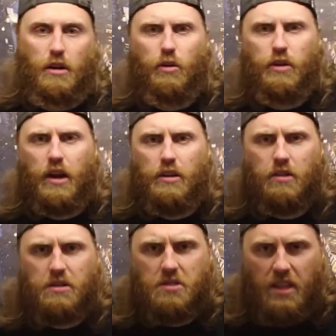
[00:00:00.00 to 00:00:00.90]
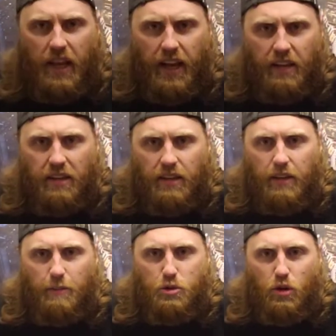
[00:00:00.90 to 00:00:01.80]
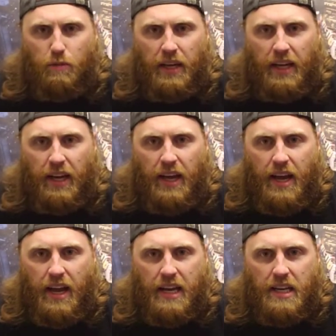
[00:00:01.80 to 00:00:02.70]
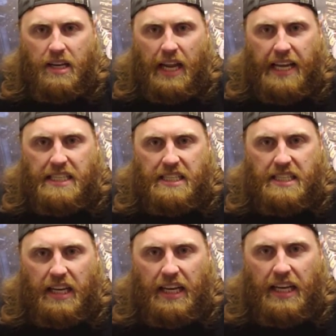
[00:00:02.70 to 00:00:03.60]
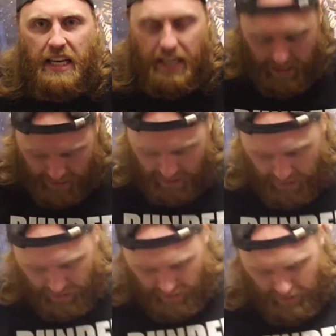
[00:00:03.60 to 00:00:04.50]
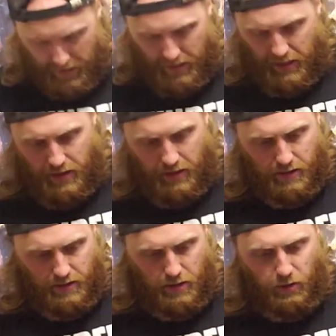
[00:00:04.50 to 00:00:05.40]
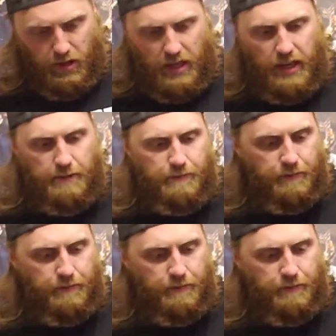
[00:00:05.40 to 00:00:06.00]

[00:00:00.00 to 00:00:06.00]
Oh yeah, you can see that absorbing nicely. Oh yeah.